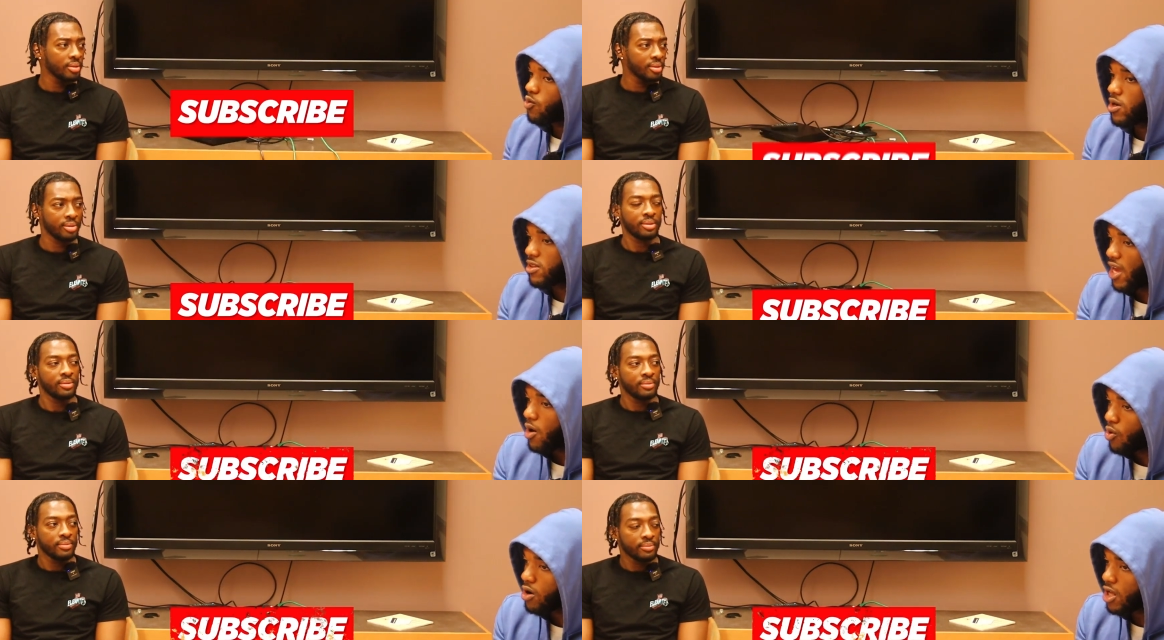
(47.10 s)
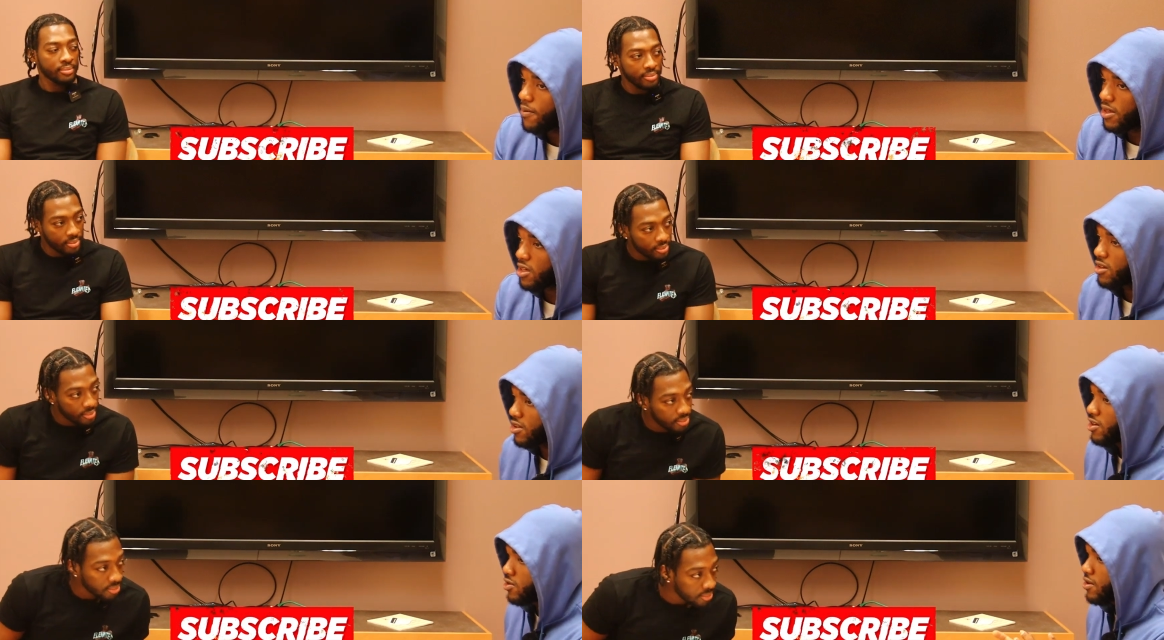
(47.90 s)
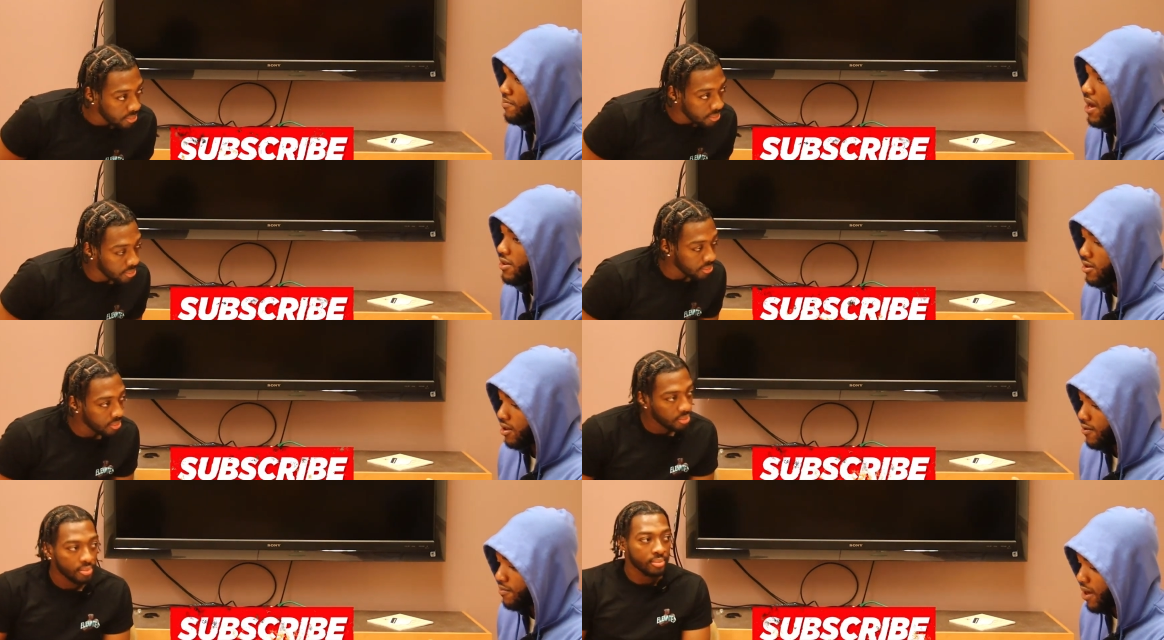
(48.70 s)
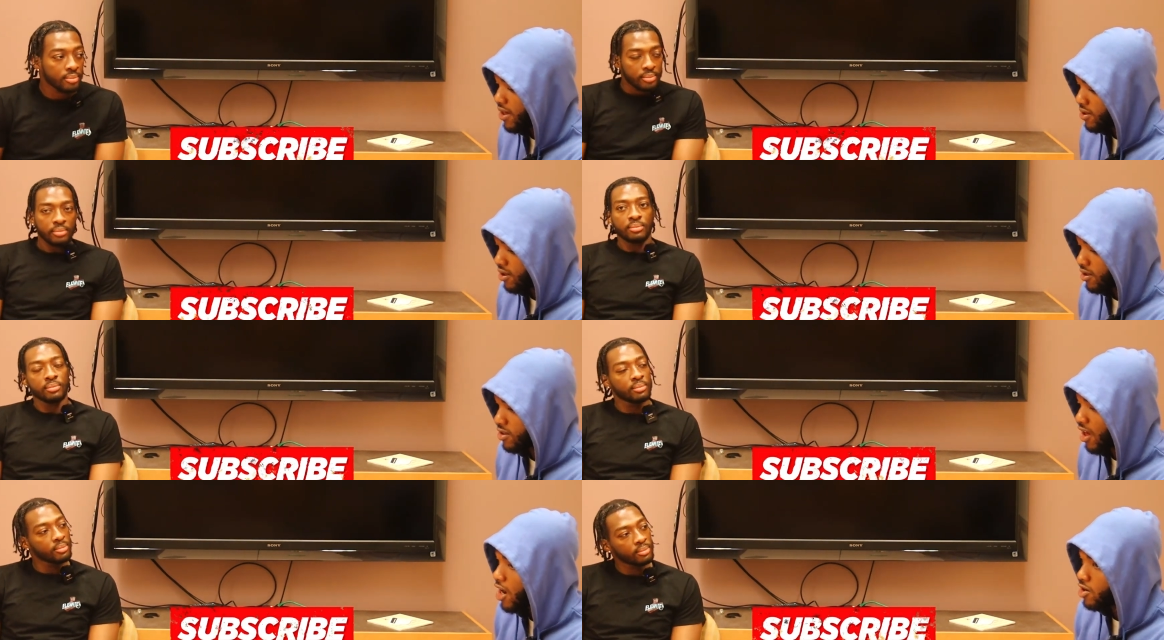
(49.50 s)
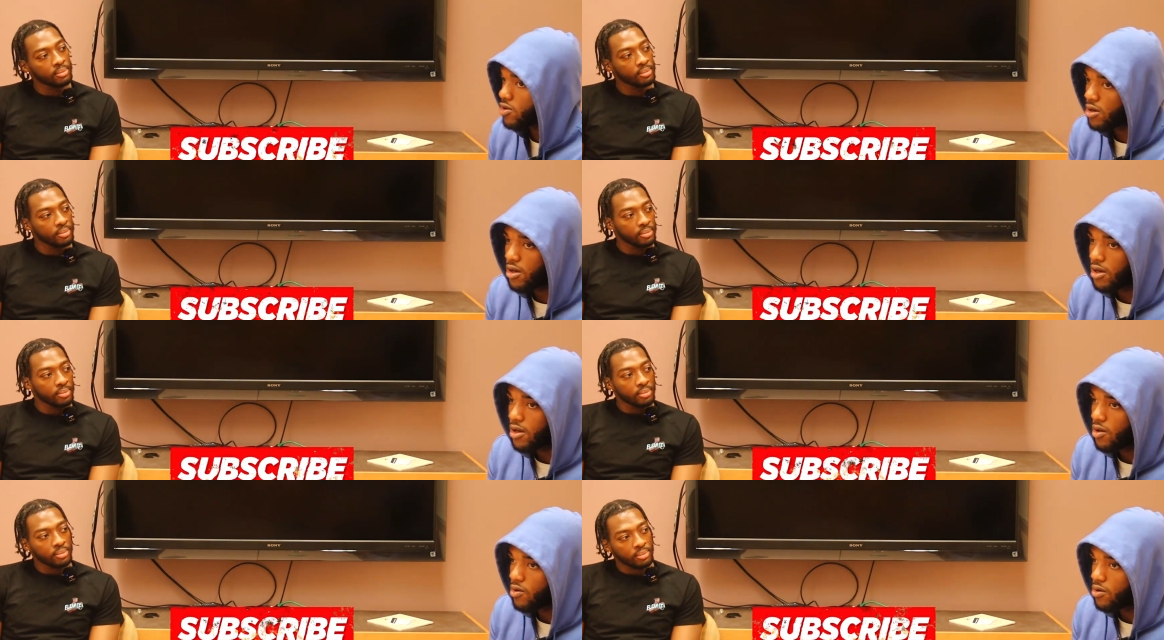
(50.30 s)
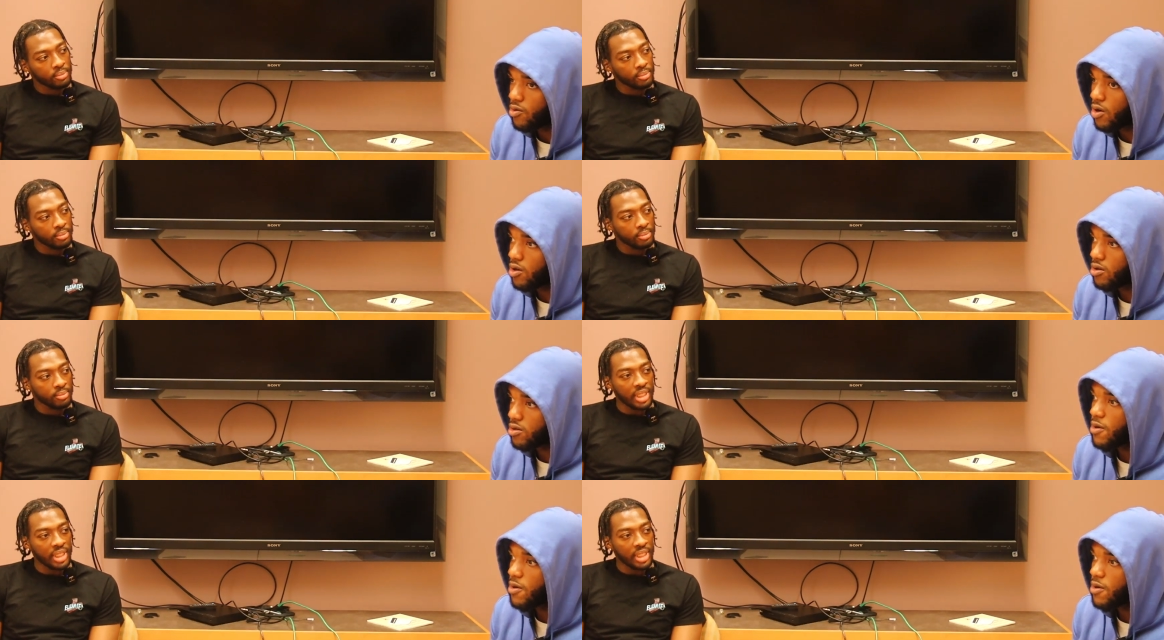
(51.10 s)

Speaker 1: wins that World Cup is considered the best best soccer well,